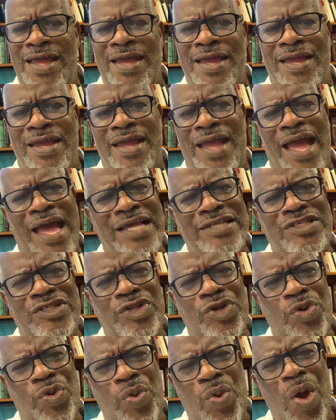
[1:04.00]
He asked,
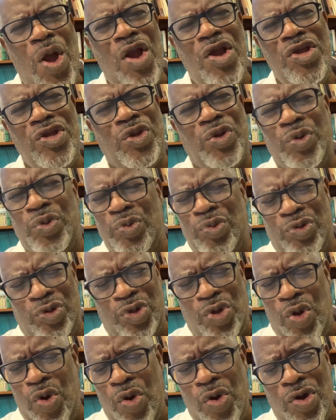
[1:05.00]
"Who are you,
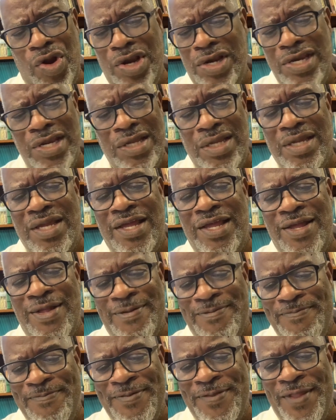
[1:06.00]
Lord?"
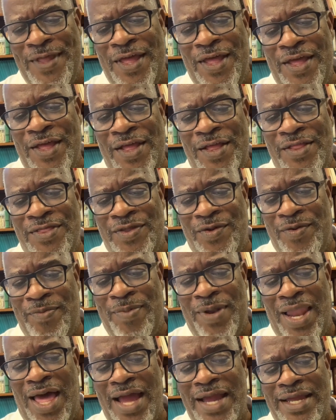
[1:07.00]
The
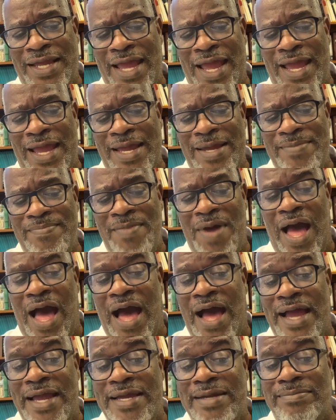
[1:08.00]
reply came,
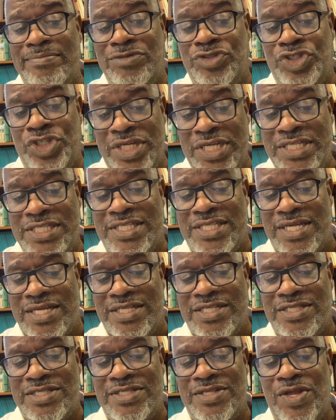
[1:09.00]
"I am
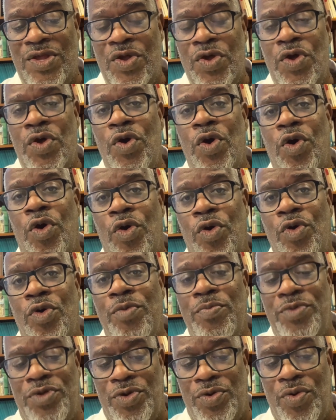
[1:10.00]
Jesus,
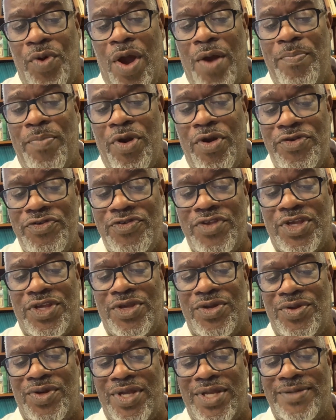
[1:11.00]
whom you are
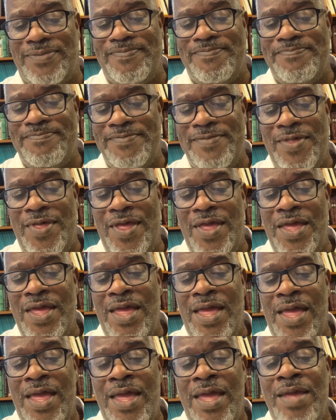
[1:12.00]
persecuting.
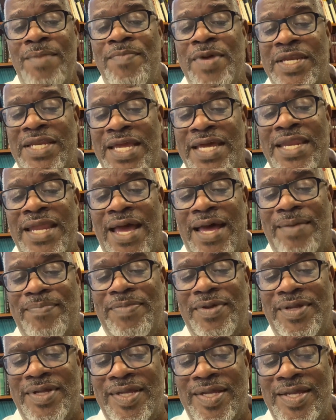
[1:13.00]
But get up
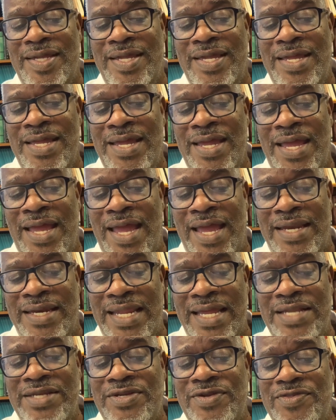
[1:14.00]
and
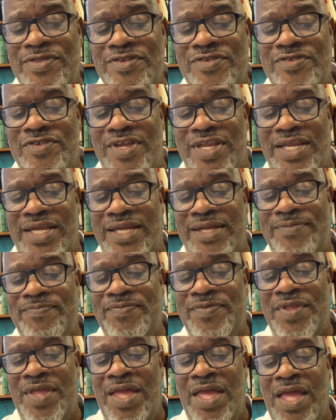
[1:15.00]
enter the city,
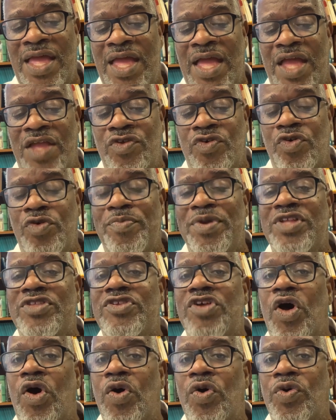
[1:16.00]
and you'll be
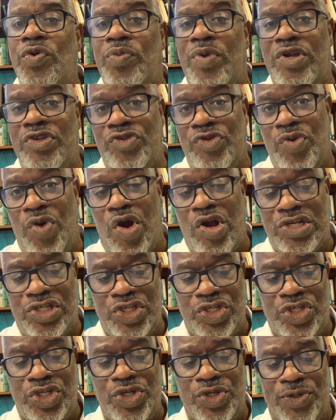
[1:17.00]
told what you are
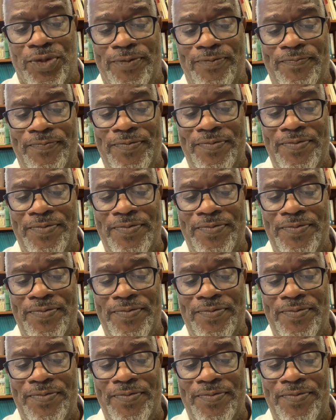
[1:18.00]
to do."